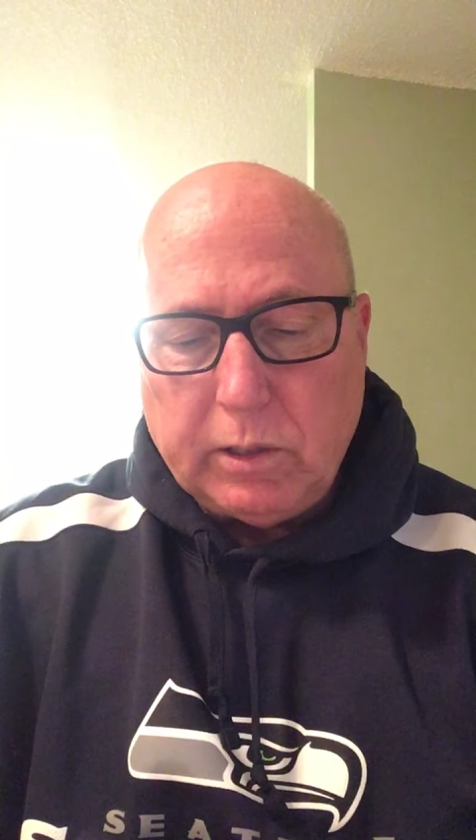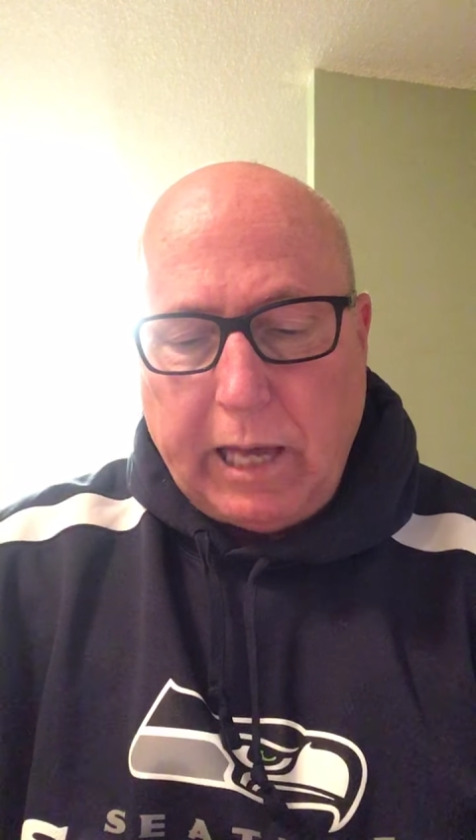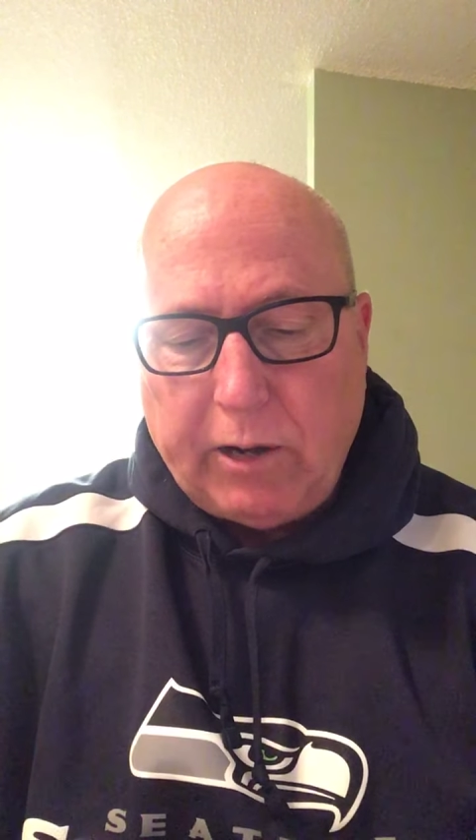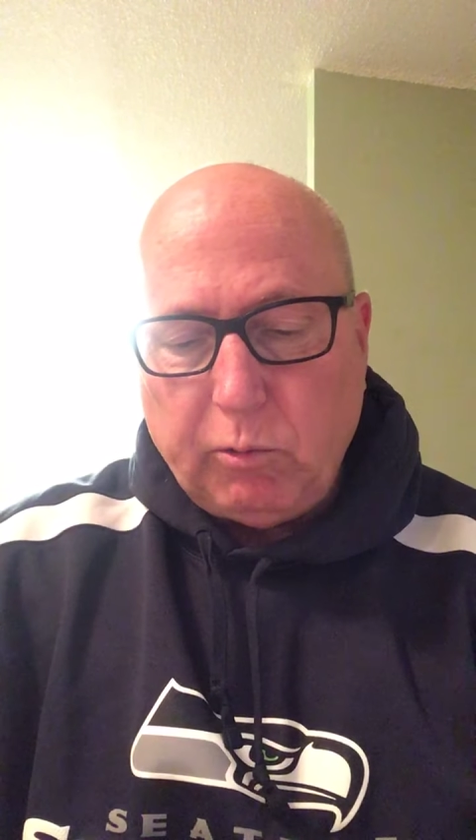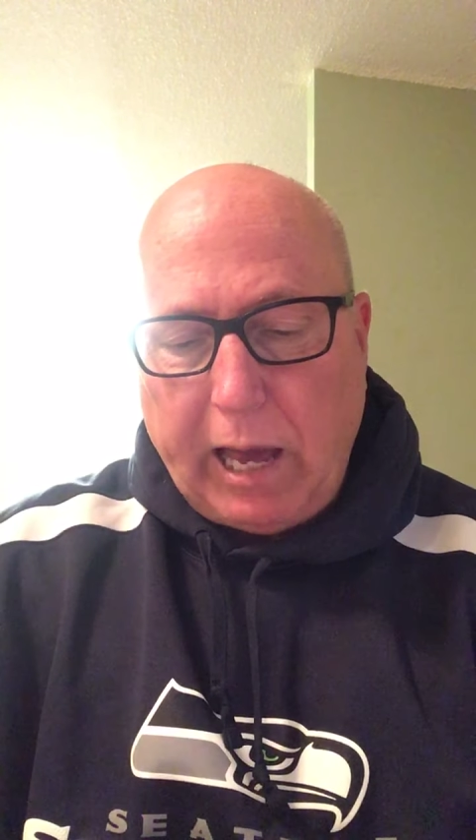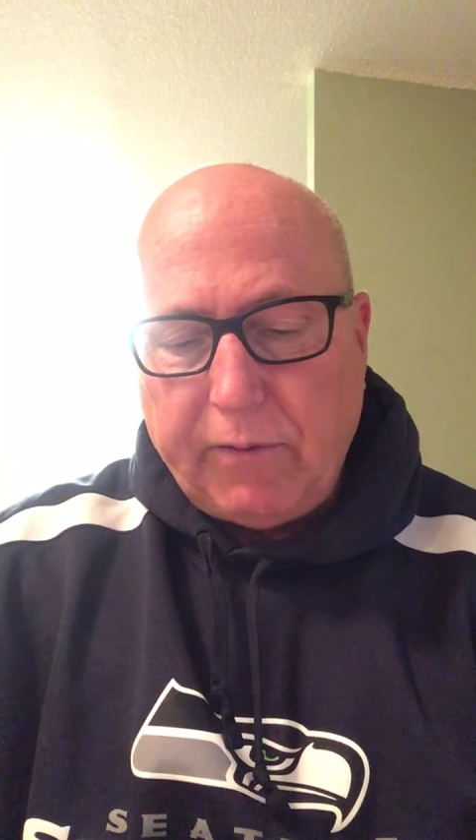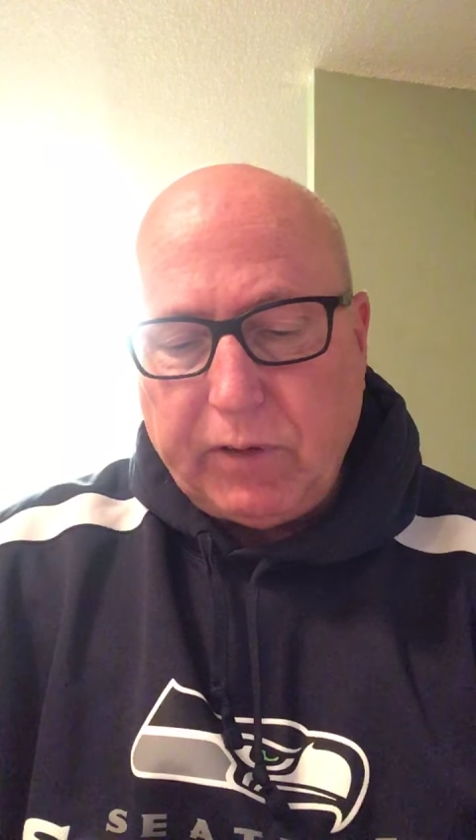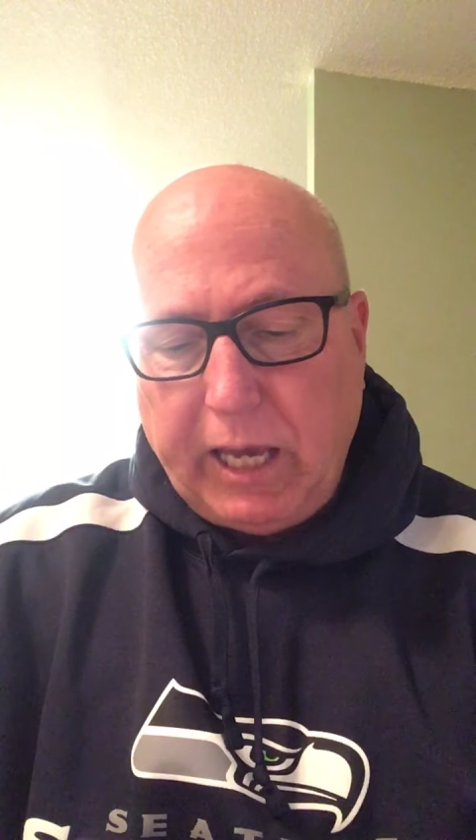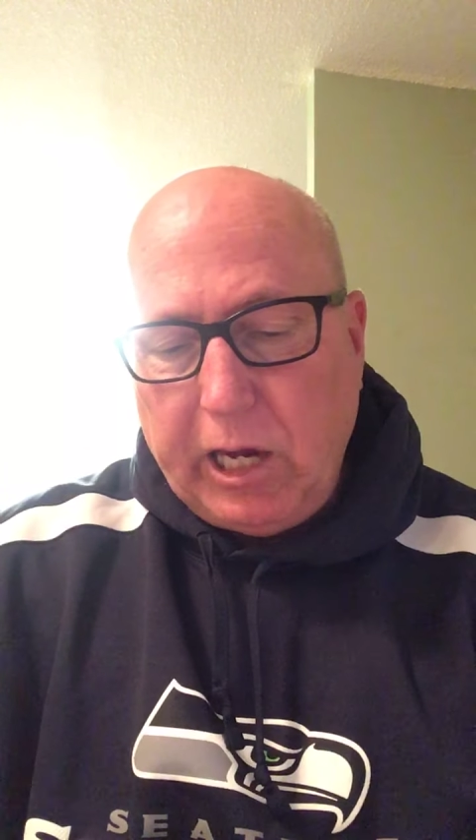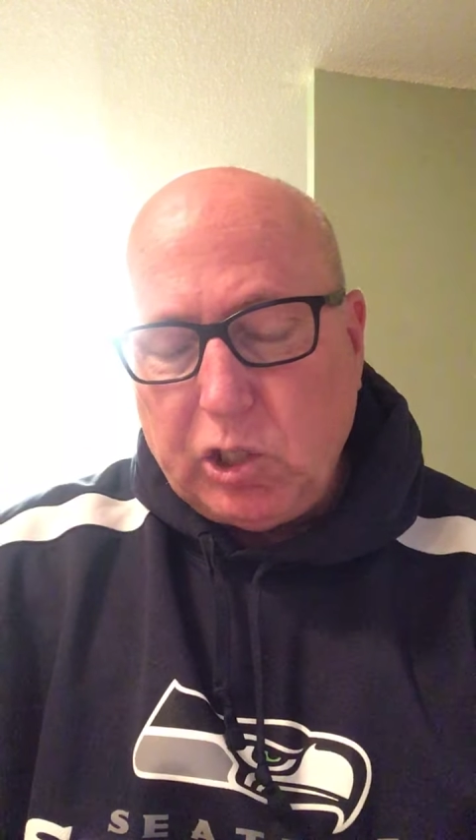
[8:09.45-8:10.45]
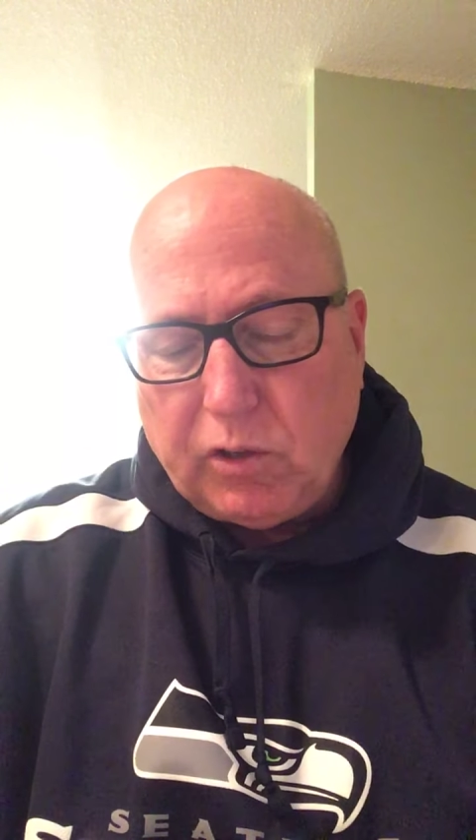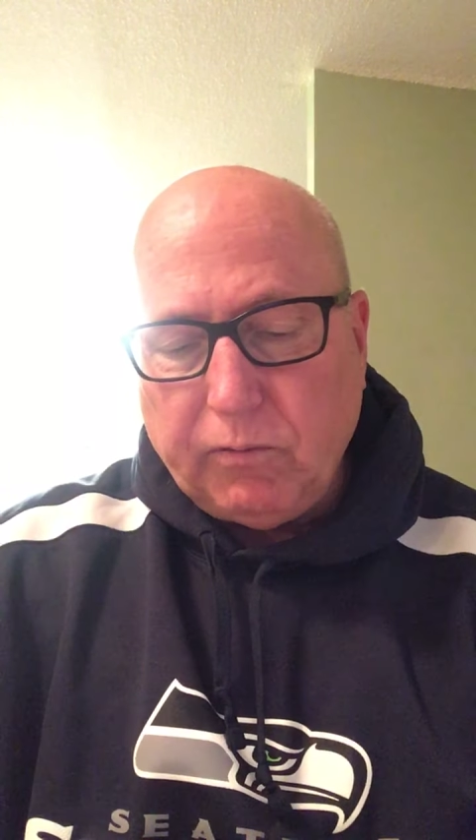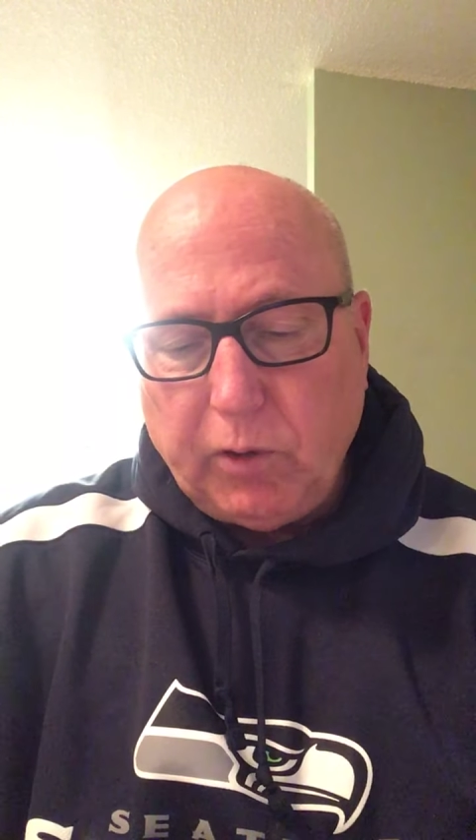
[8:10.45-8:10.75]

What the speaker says: had a ratification